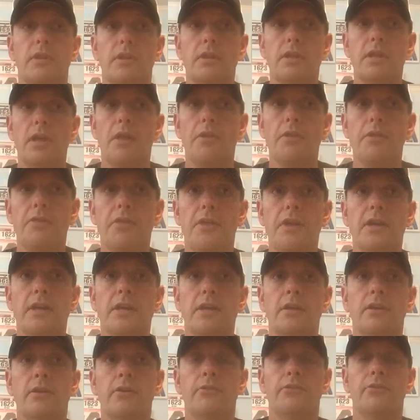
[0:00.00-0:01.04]
the other thing
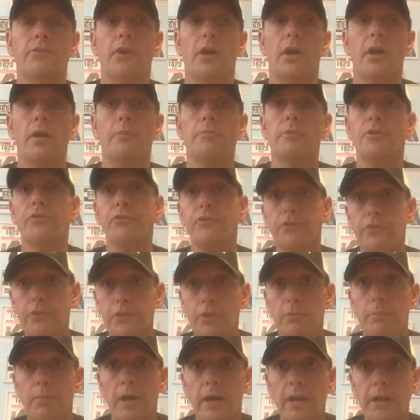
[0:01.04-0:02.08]
is, listen to
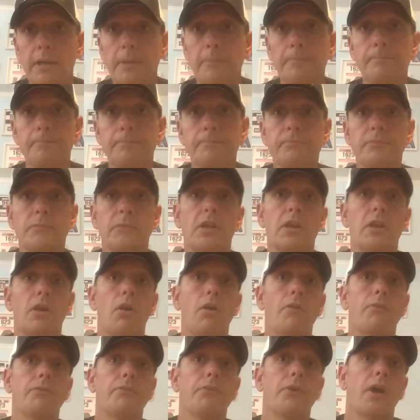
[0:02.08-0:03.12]
your body.
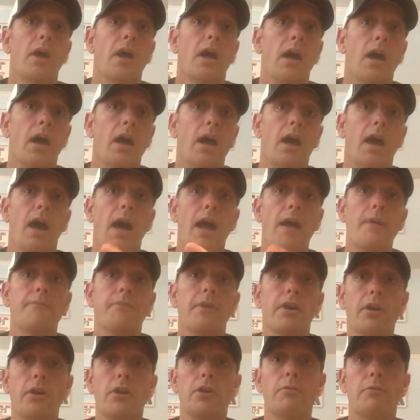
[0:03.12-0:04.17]
If I
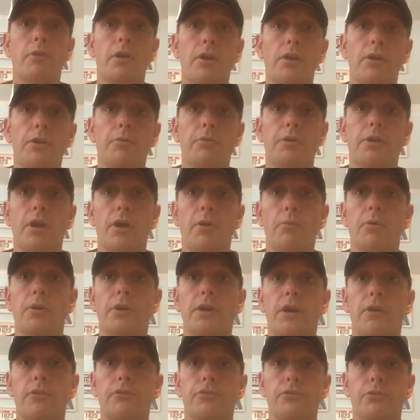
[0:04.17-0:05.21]
very rarely will cut
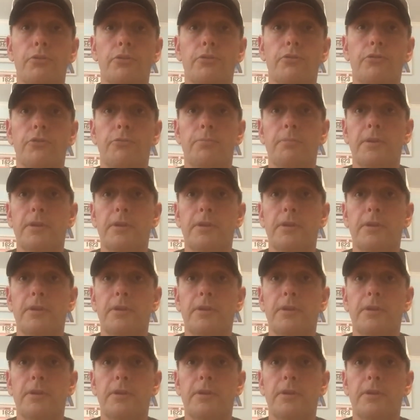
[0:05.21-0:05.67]
workout shorts, just